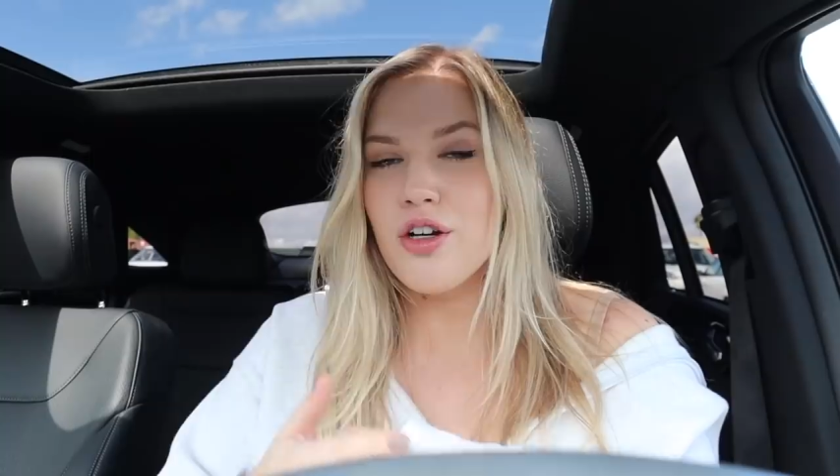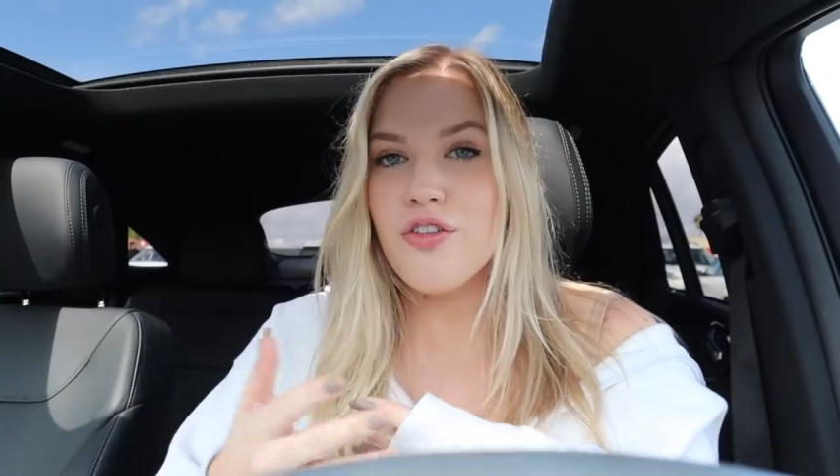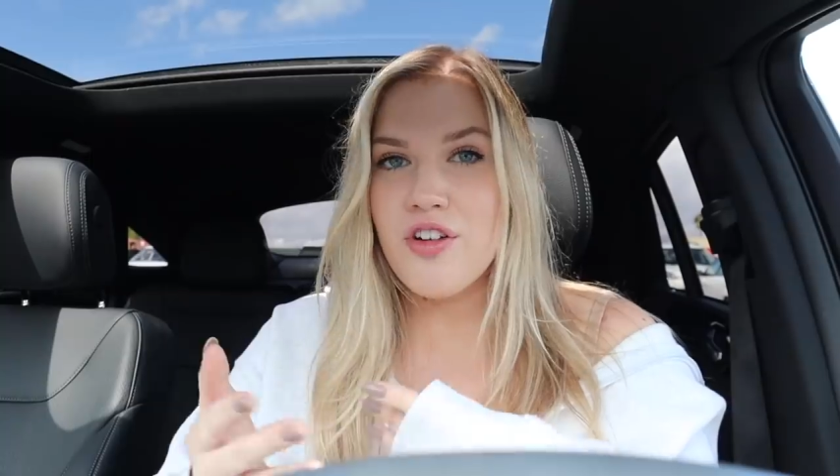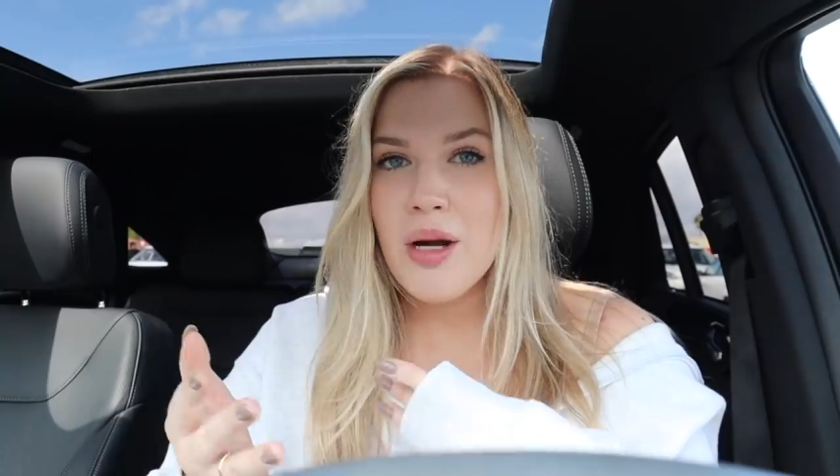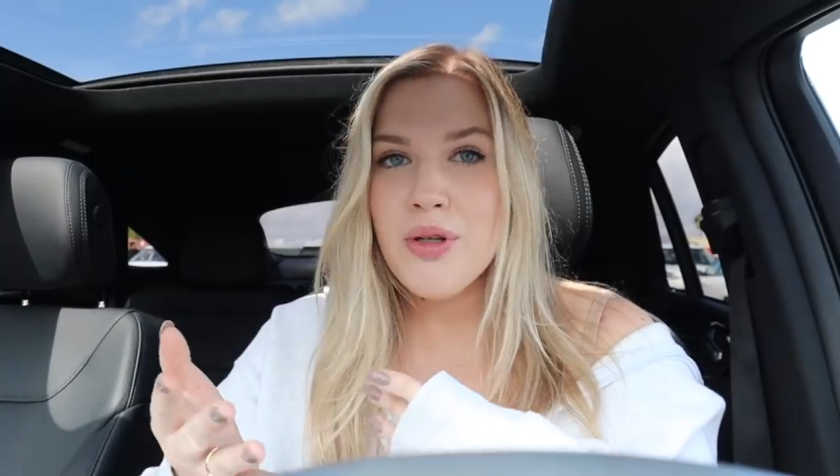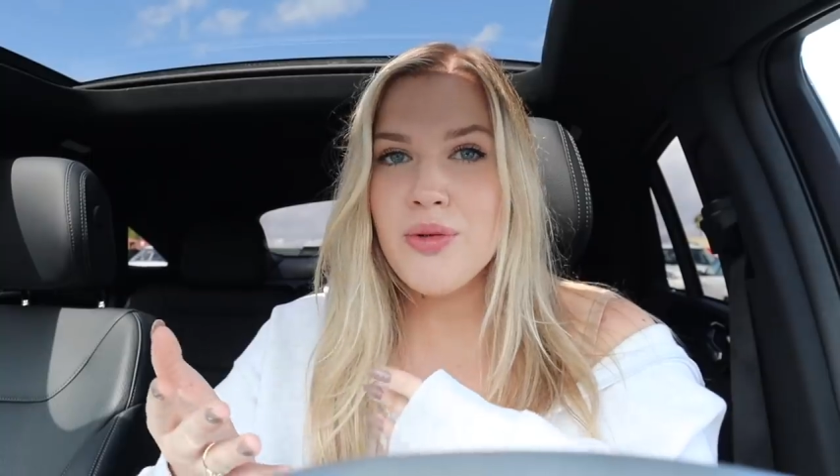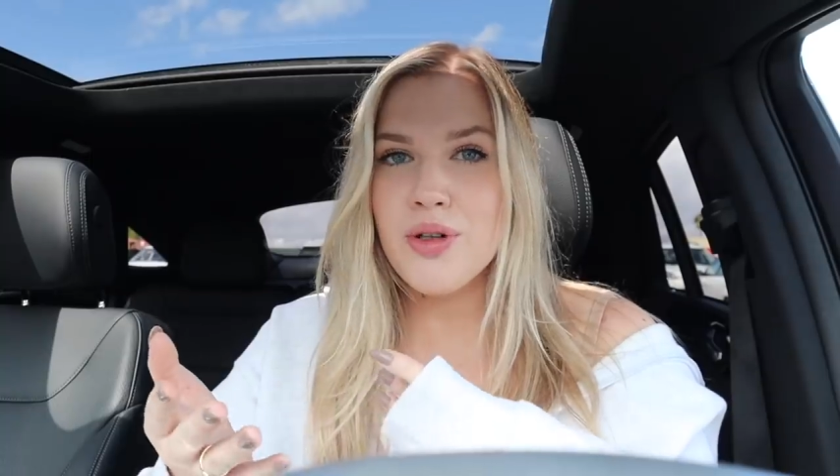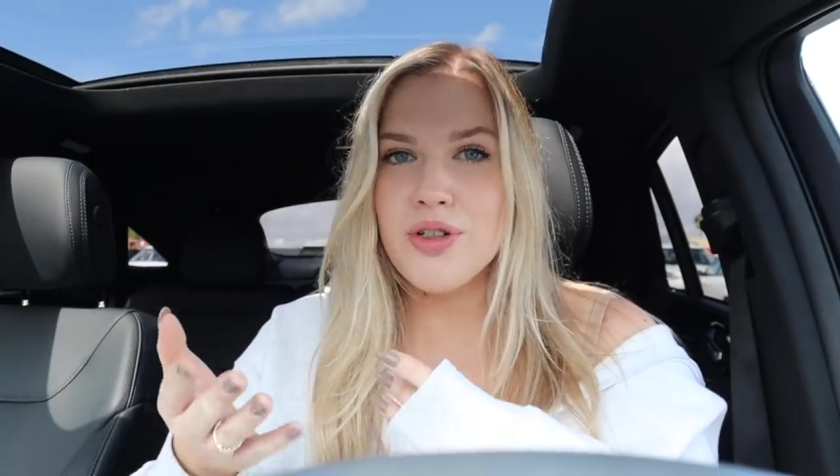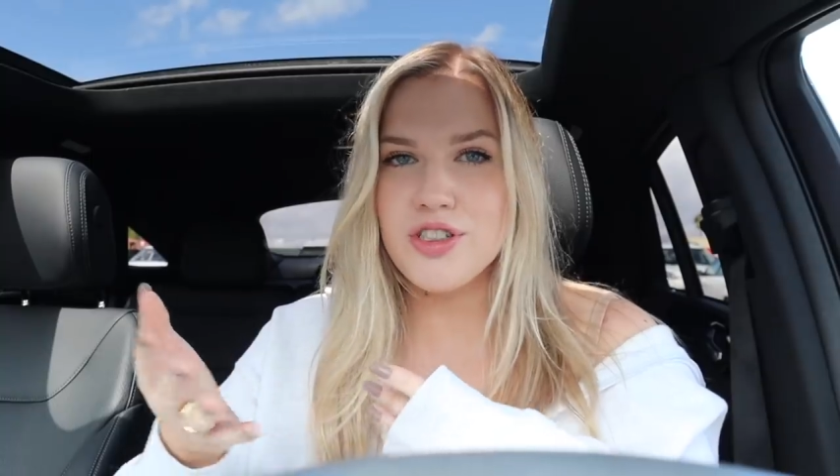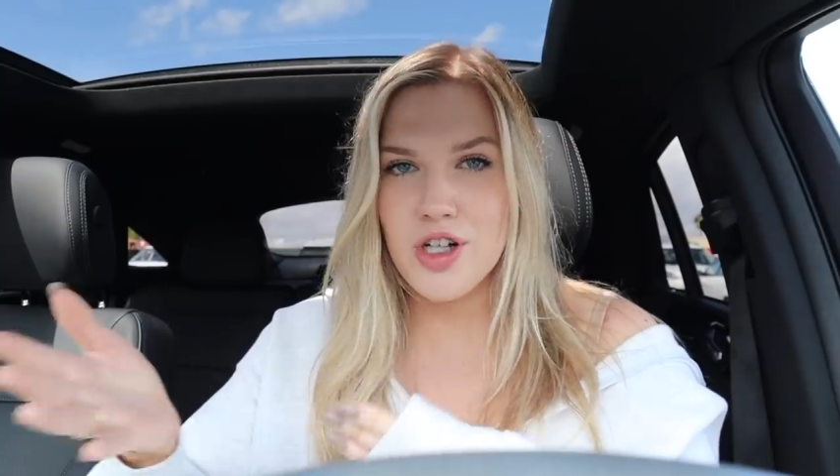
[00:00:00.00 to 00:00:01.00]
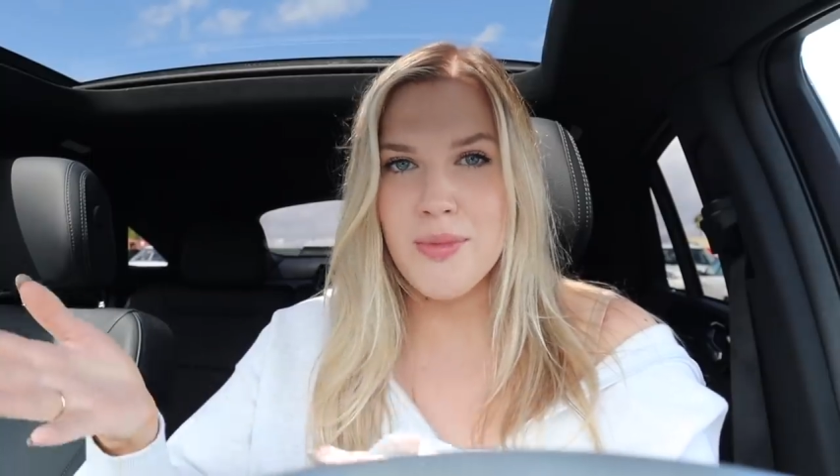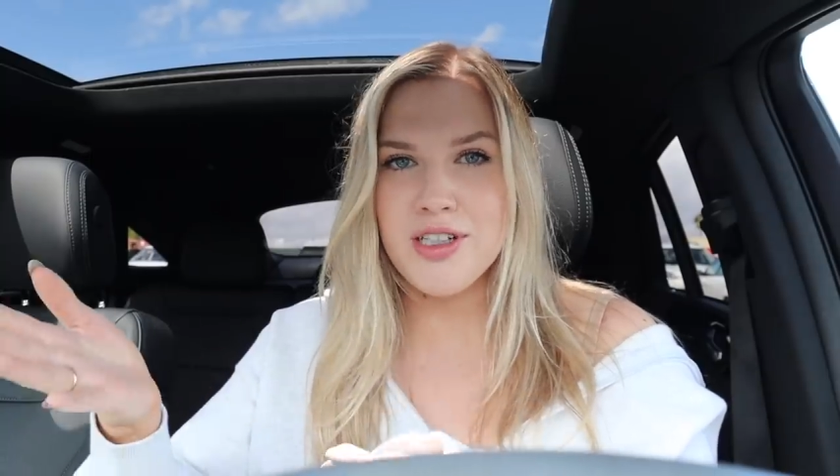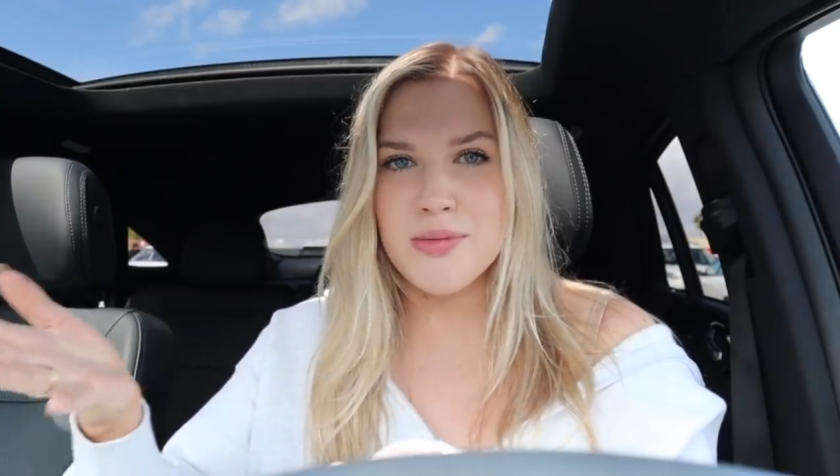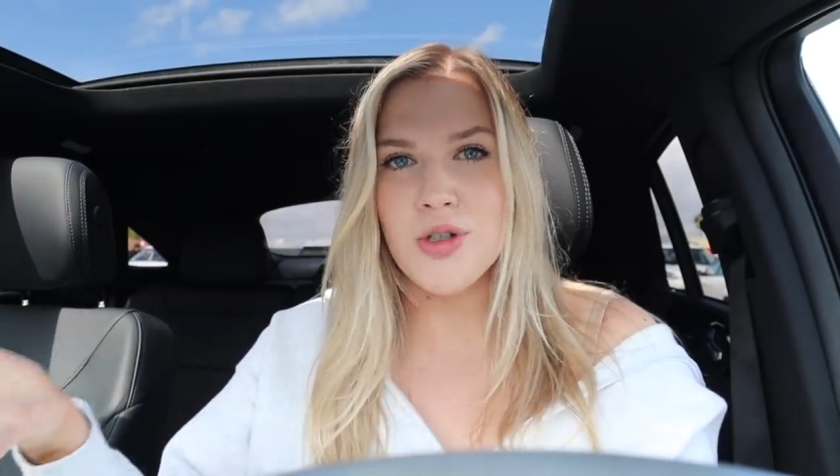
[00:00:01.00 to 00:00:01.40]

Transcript: her family would go to Starbucks